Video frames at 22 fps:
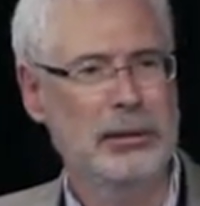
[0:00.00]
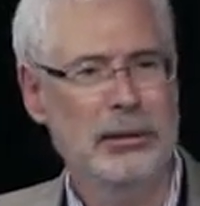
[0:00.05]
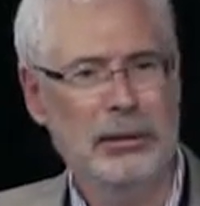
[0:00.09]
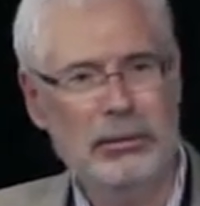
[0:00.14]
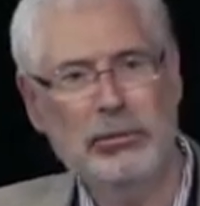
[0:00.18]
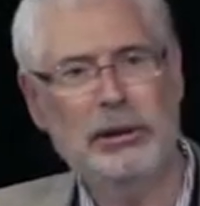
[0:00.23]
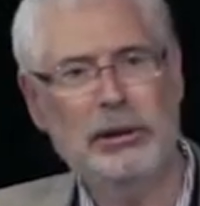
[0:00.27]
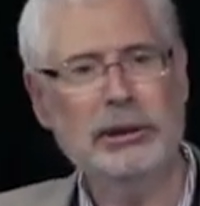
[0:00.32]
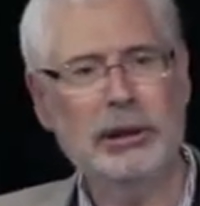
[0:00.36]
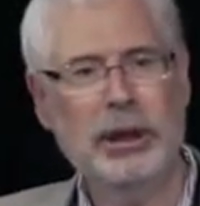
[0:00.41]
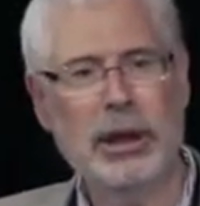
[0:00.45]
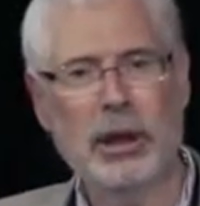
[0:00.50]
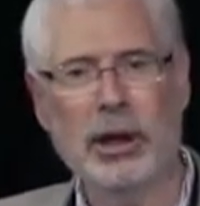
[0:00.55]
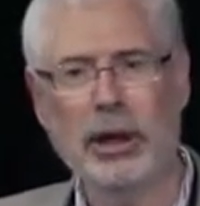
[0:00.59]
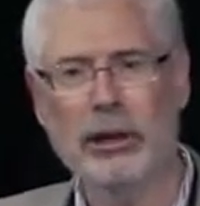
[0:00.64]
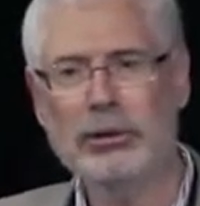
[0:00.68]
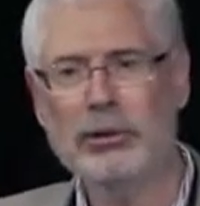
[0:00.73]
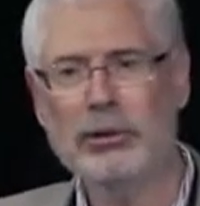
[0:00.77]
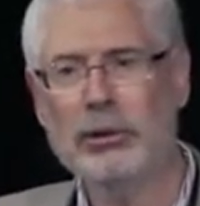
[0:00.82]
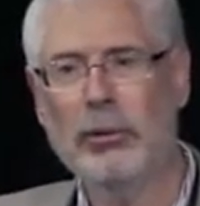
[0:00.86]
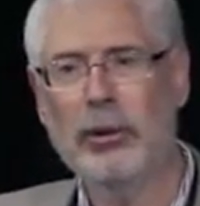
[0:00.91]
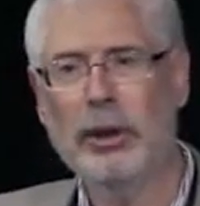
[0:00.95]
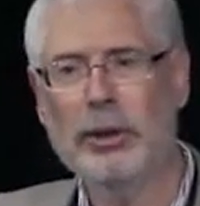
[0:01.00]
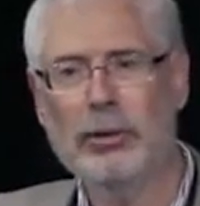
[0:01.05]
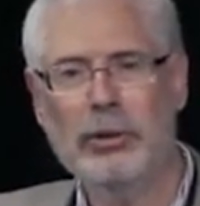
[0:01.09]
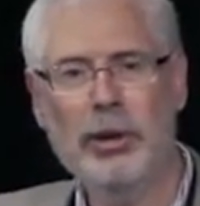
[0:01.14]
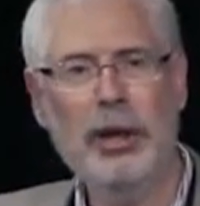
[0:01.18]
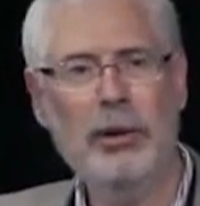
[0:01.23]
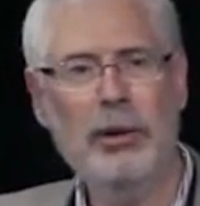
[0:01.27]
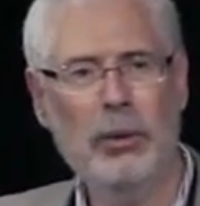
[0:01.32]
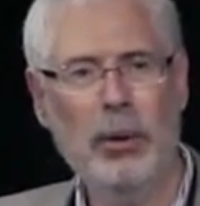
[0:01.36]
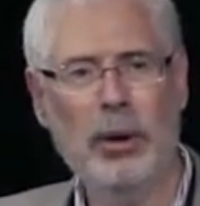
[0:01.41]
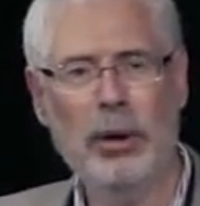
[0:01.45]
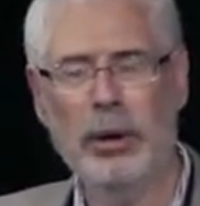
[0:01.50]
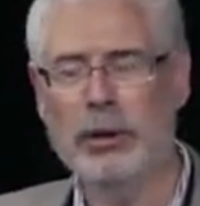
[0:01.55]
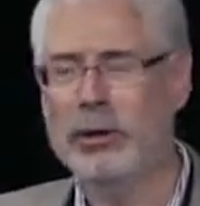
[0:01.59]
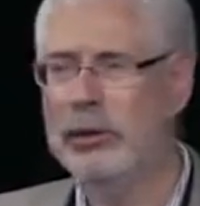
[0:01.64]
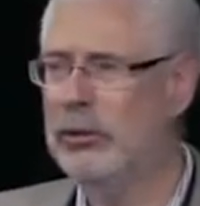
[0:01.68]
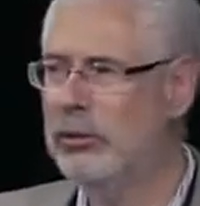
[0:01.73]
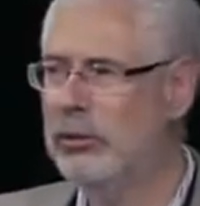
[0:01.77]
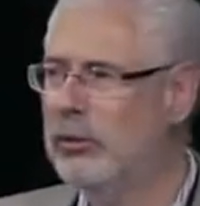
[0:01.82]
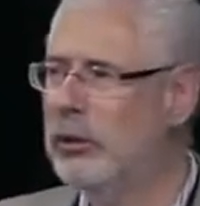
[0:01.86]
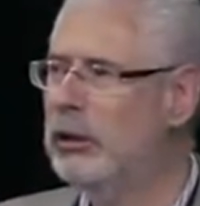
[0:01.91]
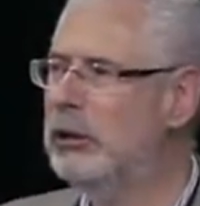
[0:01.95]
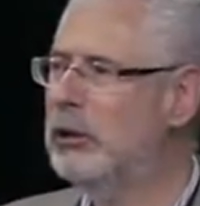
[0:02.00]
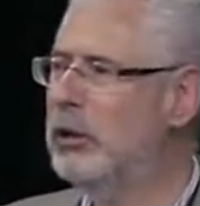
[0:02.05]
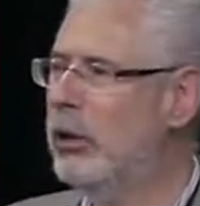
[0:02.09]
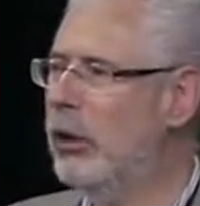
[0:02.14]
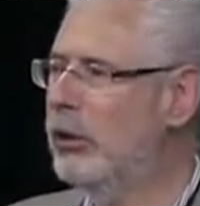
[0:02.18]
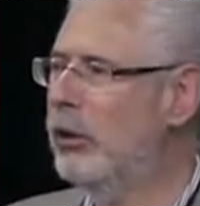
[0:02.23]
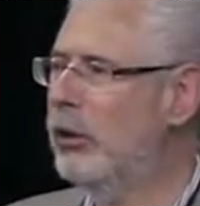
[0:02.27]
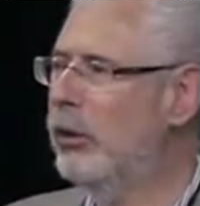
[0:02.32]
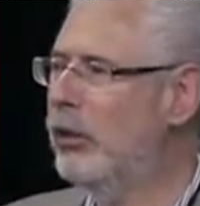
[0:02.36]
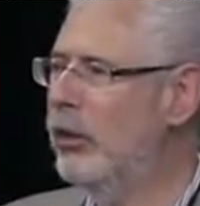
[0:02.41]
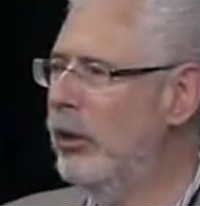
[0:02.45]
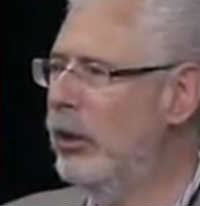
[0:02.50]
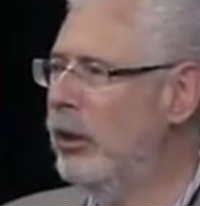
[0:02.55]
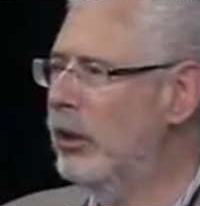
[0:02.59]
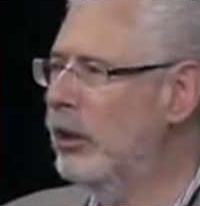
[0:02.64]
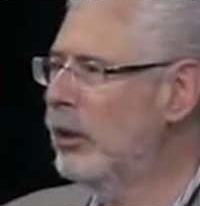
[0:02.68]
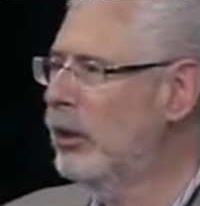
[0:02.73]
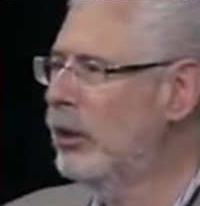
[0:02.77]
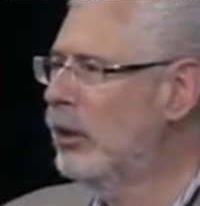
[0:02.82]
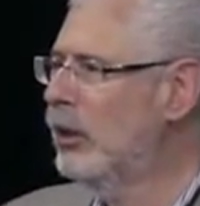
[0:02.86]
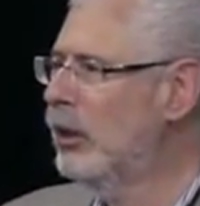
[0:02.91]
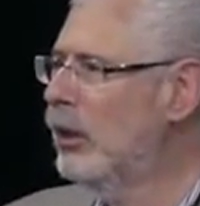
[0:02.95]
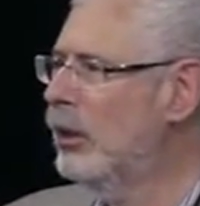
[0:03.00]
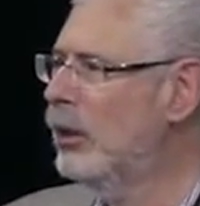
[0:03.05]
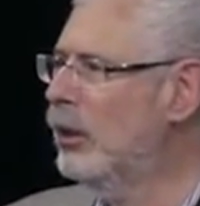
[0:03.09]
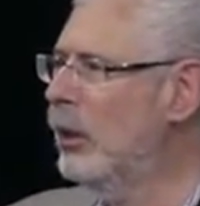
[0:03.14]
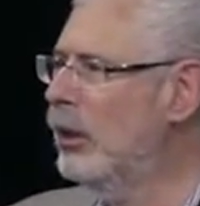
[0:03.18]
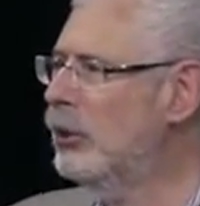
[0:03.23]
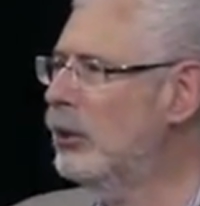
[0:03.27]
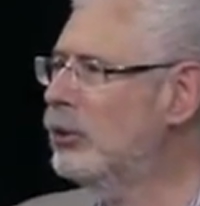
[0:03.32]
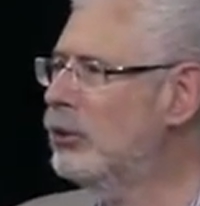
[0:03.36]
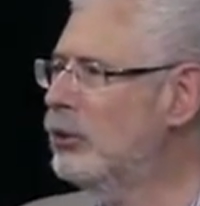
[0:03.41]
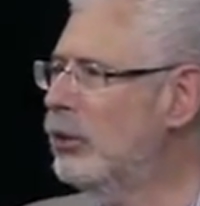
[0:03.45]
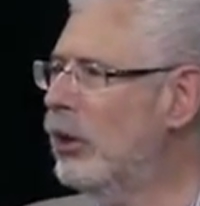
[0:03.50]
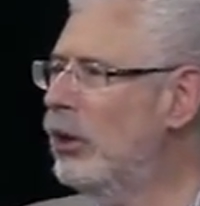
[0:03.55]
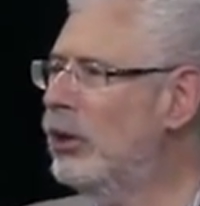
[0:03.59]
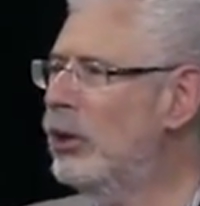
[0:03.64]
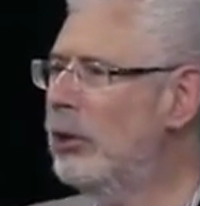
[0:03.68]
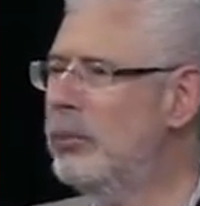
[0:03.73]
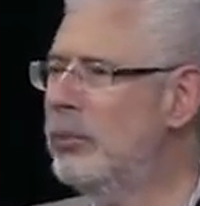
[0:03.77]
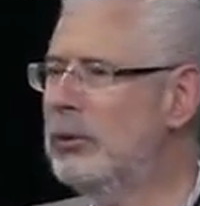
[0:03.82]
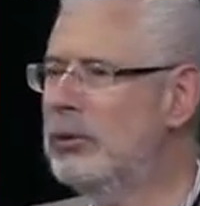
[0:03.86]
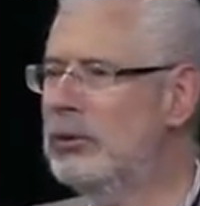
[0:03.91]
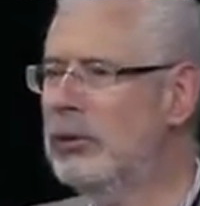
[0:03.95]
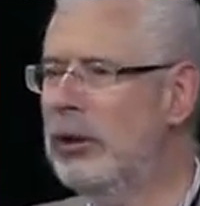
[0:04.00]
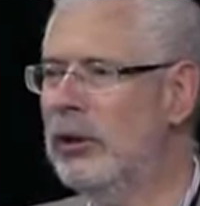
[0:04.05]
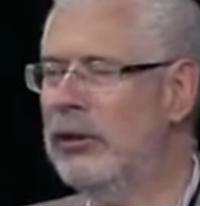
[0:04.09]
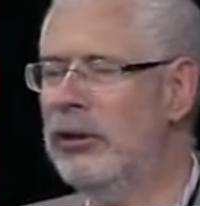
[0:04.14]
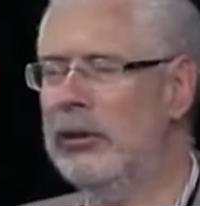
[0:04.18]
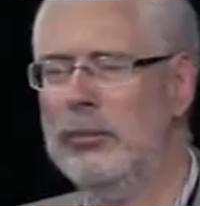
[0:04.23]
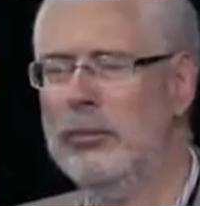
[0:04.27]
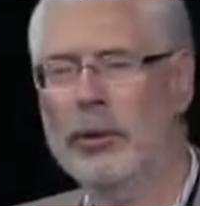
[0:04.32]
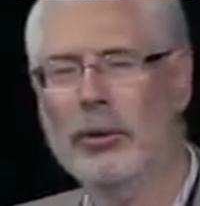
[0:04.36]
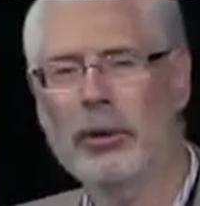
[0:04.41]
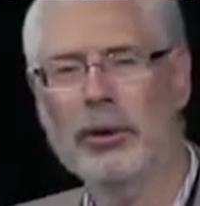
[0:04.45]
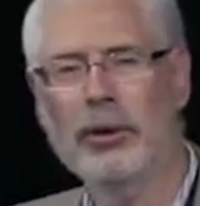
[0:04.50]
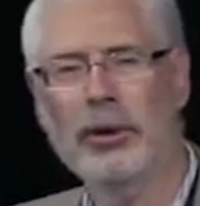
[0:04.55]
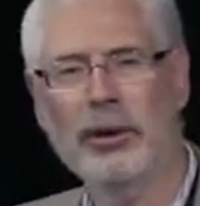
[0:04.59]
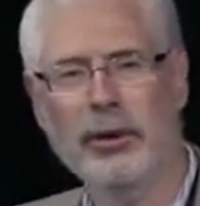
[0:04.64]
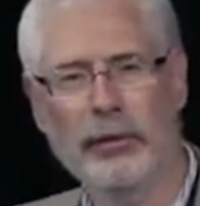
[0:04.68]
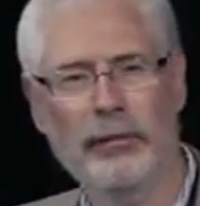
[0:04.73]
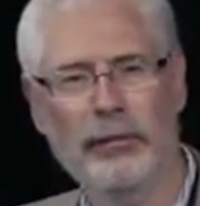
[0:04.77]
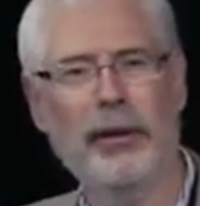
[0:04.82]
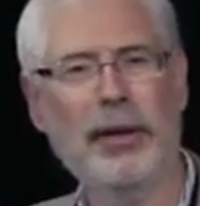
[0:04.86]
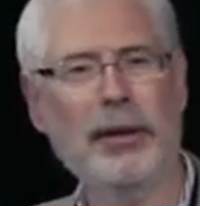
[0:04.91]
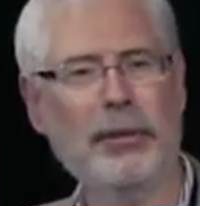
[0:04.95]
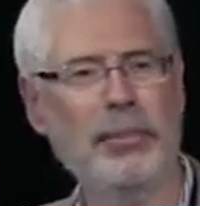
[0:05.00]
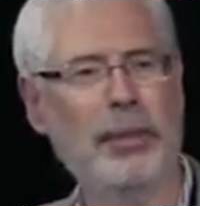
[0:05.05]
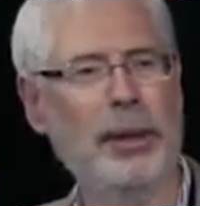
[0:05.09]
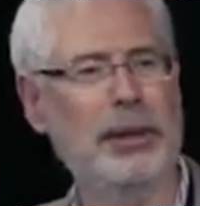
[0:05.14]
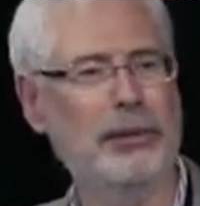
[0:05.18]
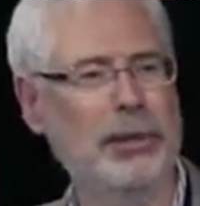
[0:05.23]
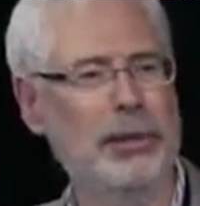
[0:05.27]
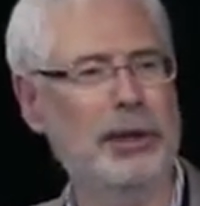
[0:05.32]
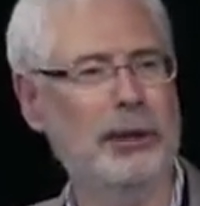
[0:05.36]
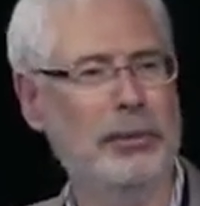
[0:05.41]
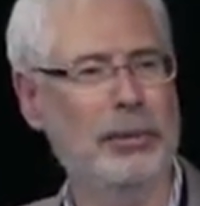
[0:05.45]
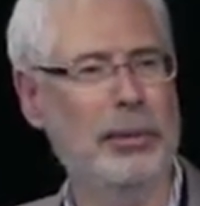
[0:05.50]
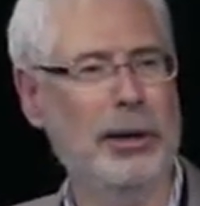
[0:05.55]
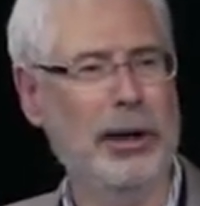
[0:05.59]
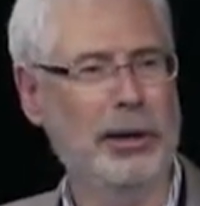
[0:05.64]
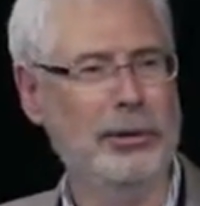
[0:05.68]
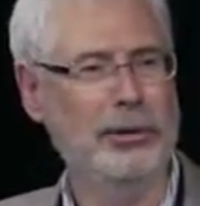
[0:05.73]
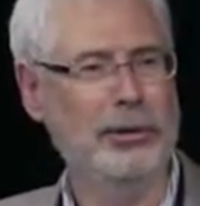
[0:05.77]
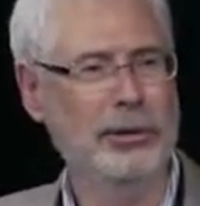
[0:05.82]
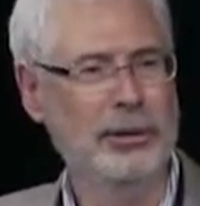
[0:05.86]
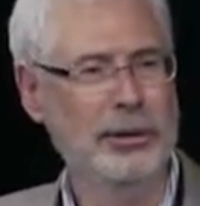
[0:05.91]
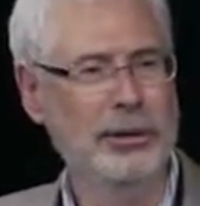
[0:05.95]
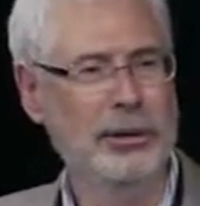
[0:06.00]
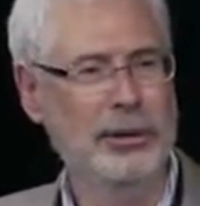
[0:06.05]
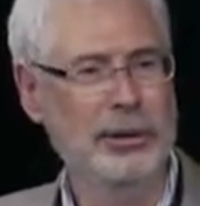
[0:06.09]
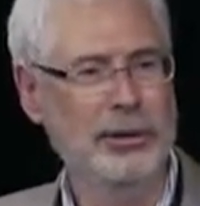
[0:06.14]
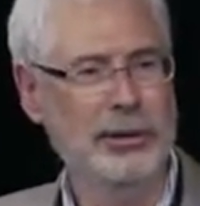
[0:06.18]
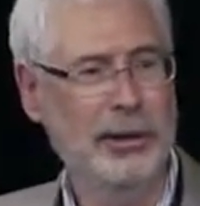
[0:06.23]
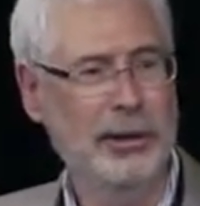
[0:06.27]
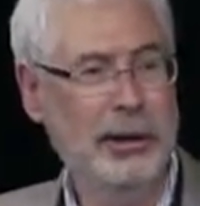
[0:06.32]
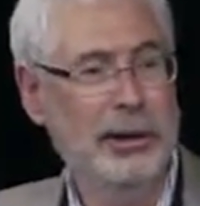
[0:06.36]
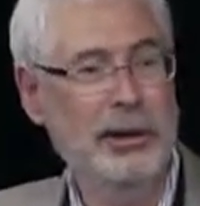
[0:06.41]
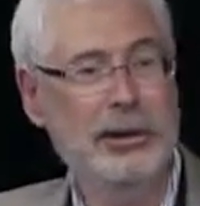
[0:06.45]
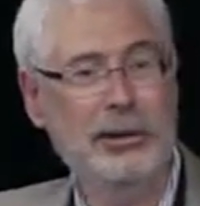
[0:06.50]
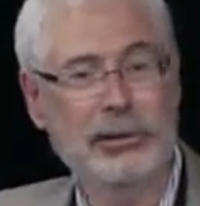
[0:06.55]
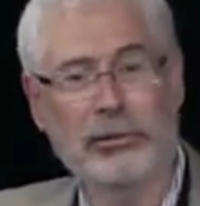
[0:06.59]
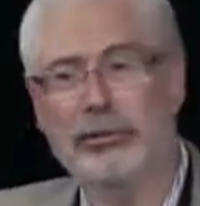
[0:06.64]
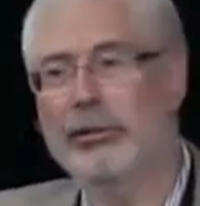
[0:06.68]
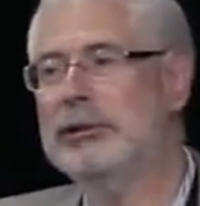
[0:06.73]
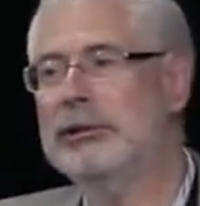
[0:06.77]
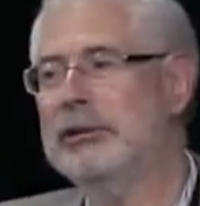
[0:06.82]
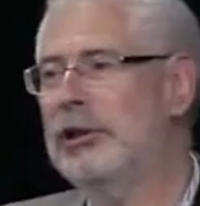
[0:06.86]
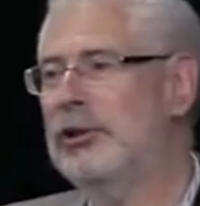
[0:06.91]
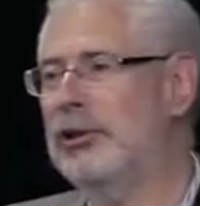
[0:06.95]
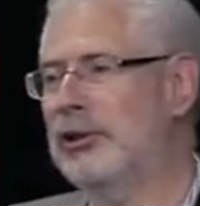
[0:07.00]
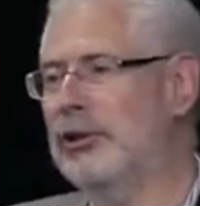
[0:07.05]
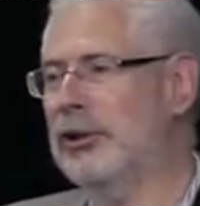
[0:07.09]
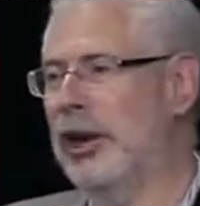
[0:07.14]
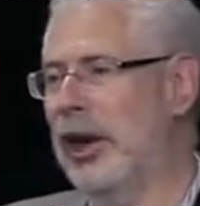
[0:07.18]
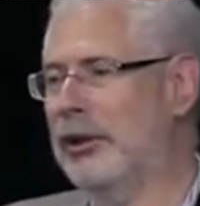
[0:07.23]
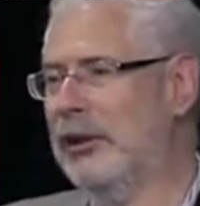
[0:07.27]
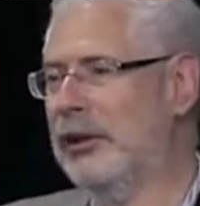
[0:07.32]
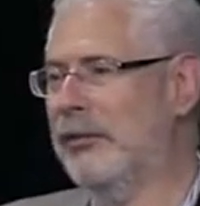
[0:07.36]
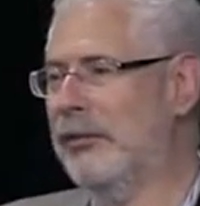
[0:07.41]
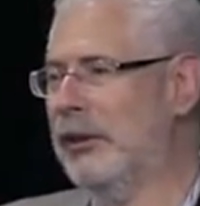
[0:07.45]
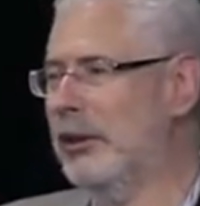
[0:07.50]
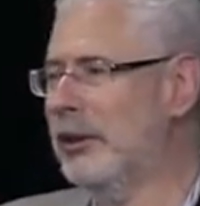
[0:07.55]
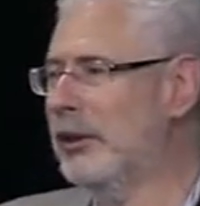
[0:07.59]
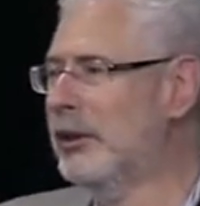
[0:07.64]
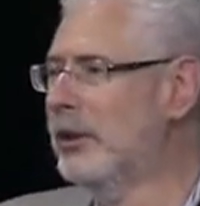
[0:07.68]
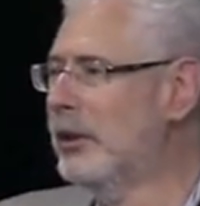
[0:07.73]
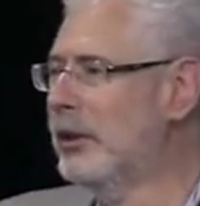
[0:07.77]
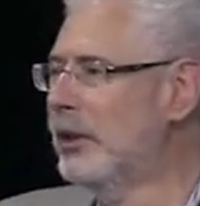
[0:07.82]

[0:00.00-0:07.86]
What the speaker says: You really are. So on day one, you really ought to think that a startup is nothing more than a faith-based enterprise. Right? It's a religious activity.